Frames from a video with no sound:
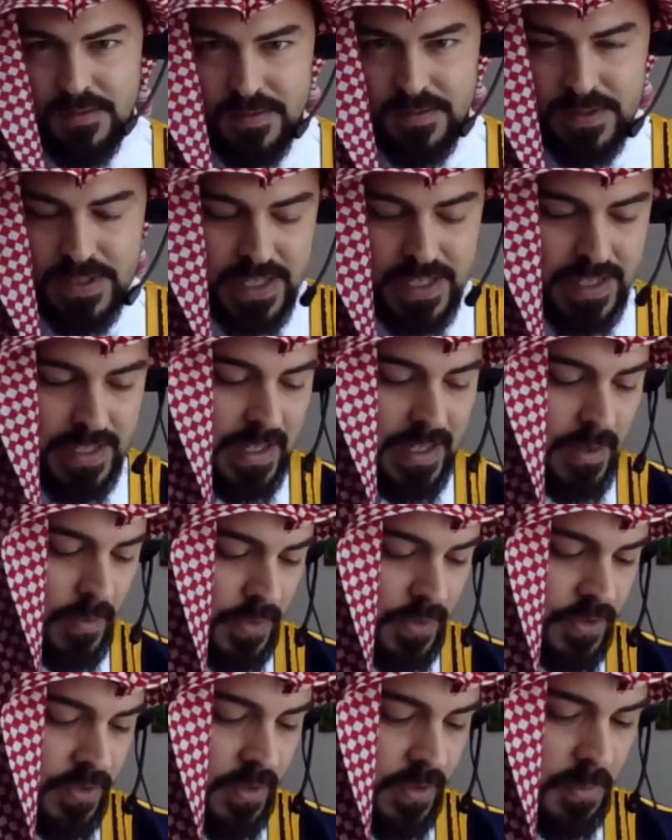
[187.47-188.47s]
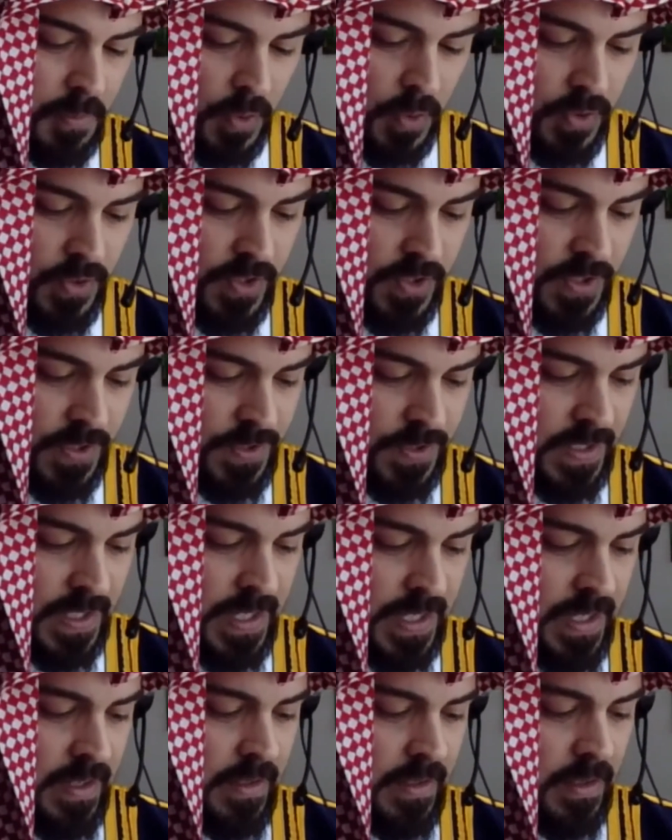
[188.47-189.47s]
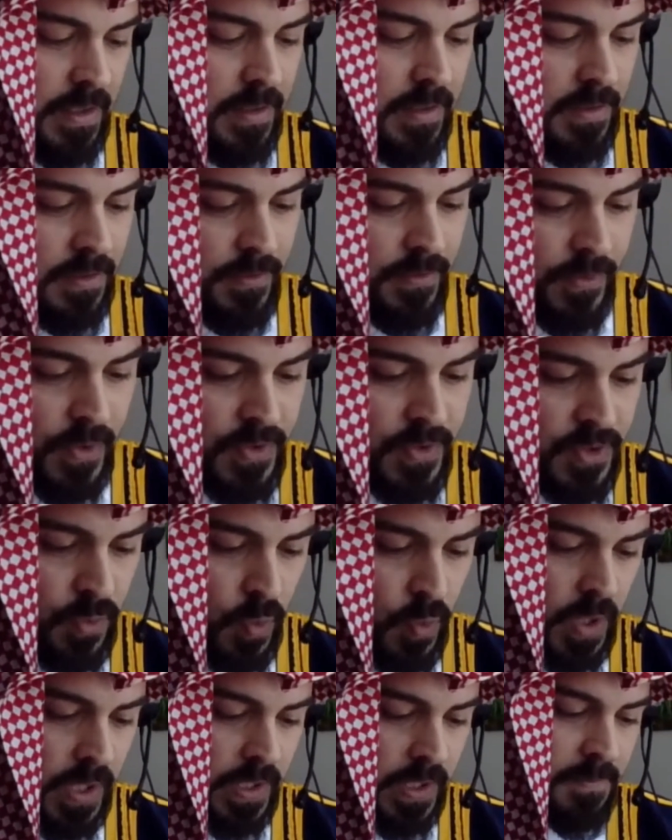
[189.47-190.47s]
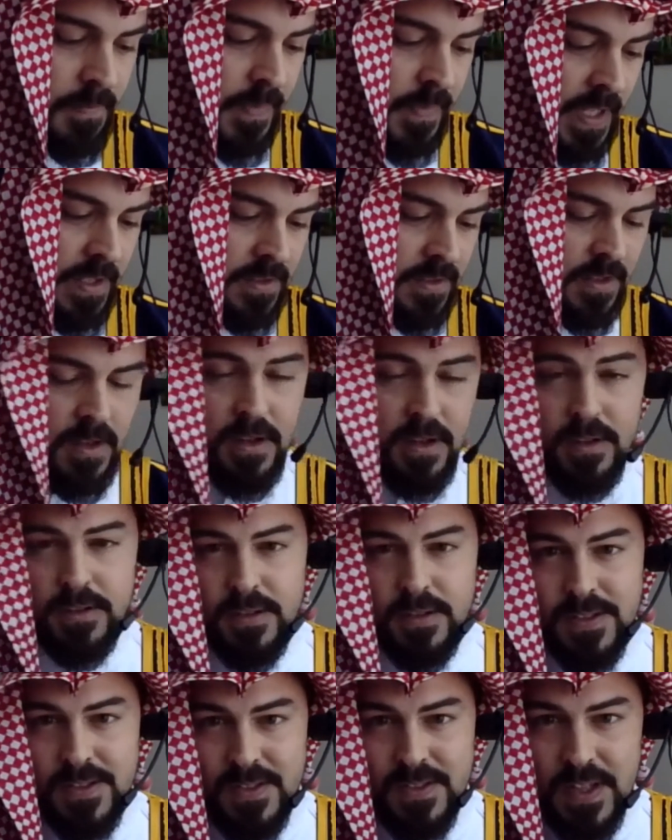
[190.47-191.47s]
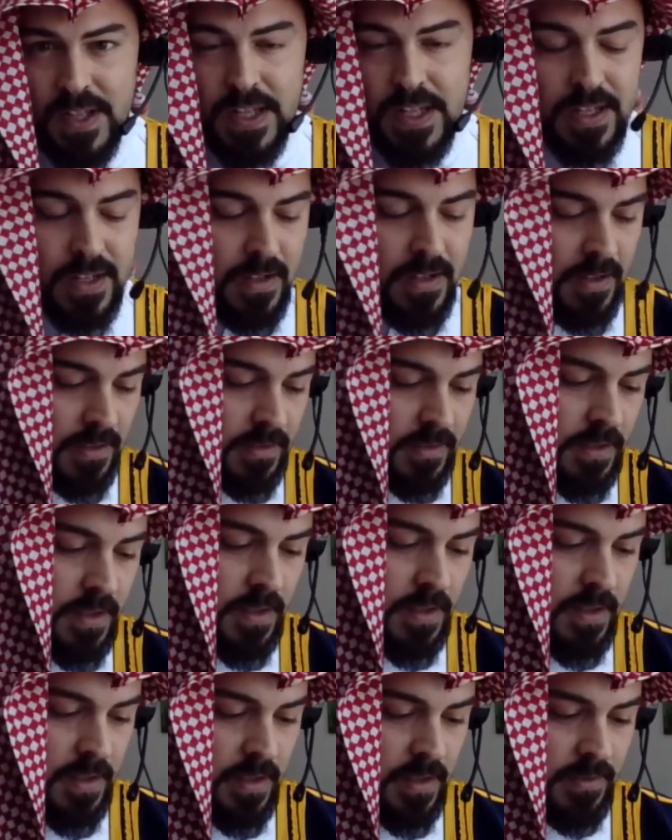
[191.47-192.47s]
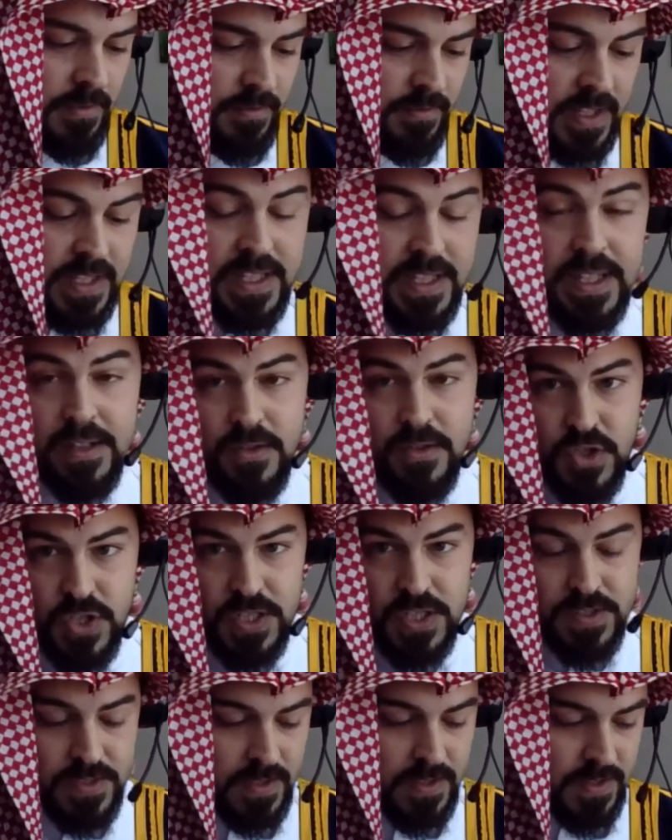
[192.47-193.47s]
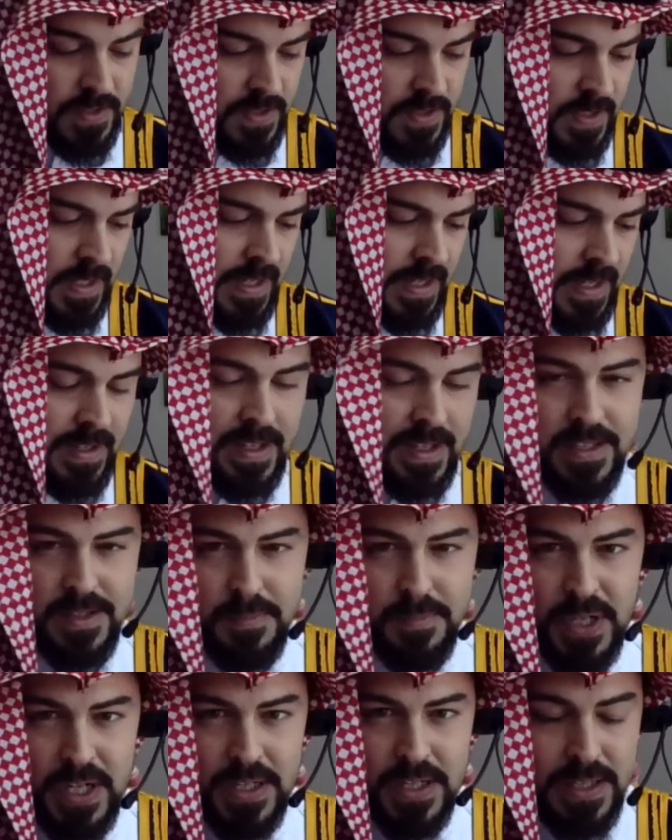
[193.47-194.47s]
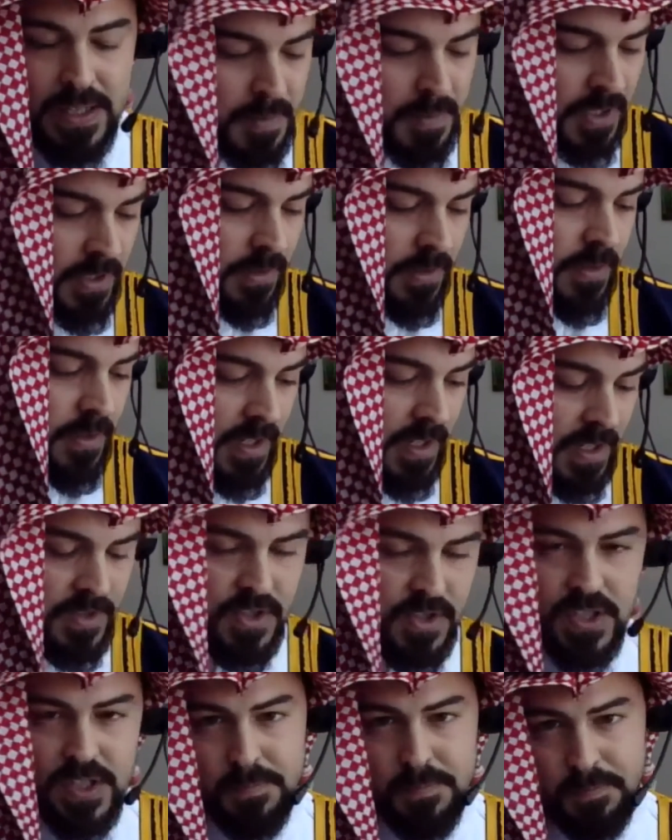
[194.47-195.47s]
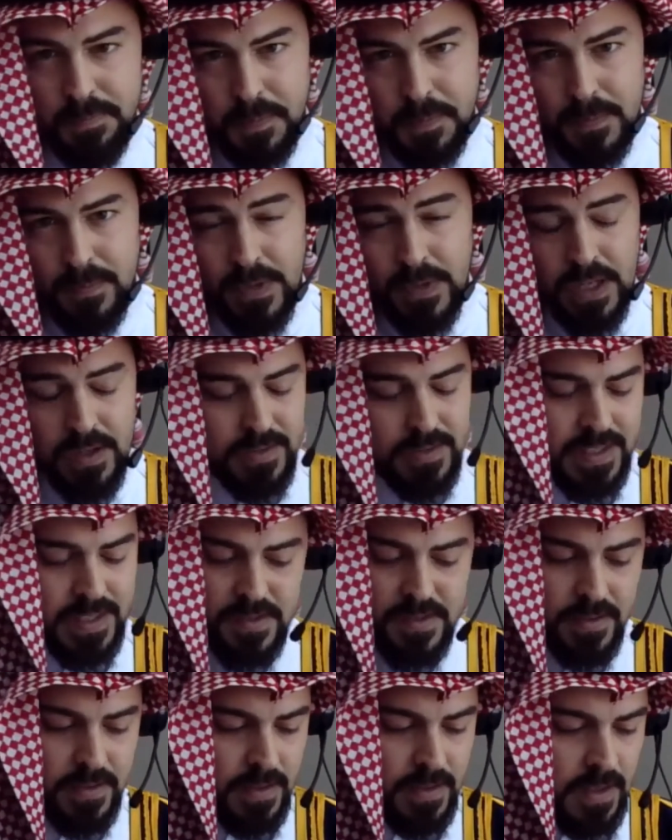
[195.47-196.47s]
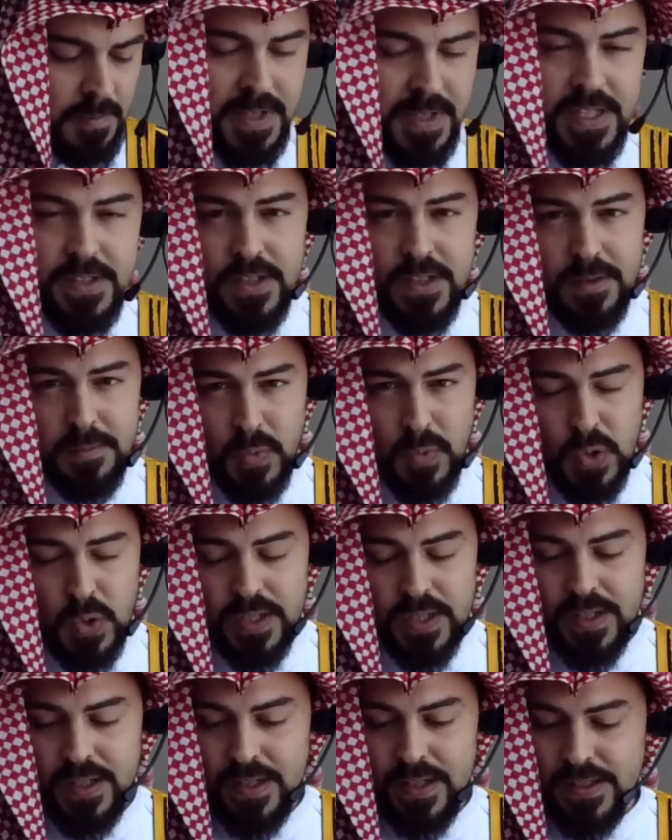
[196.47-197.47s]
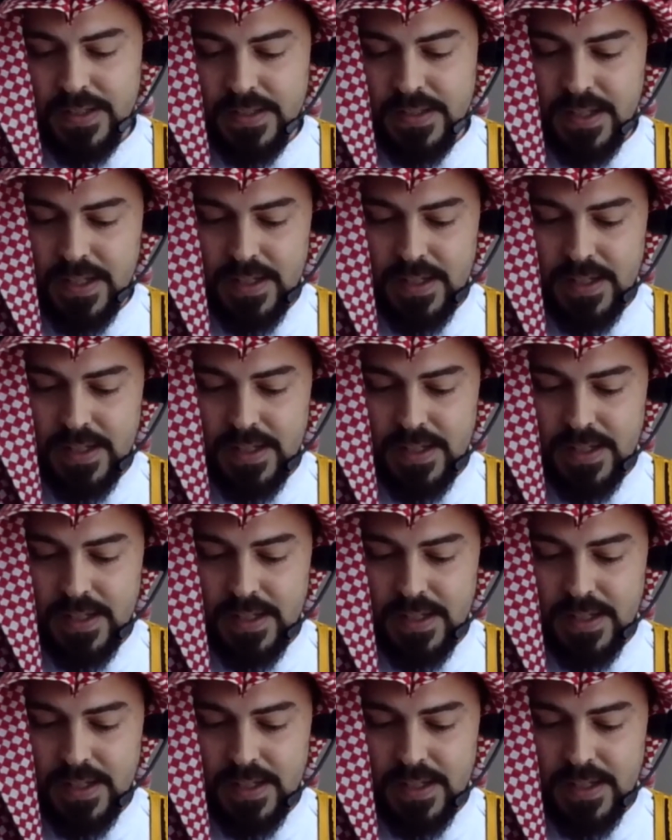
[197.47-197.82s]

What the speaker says: that I want you to purchase. The first one is called Seeking Allah, Finding Jesus. It's by Nabil Qureshi. Oh, that's an amazing book. It's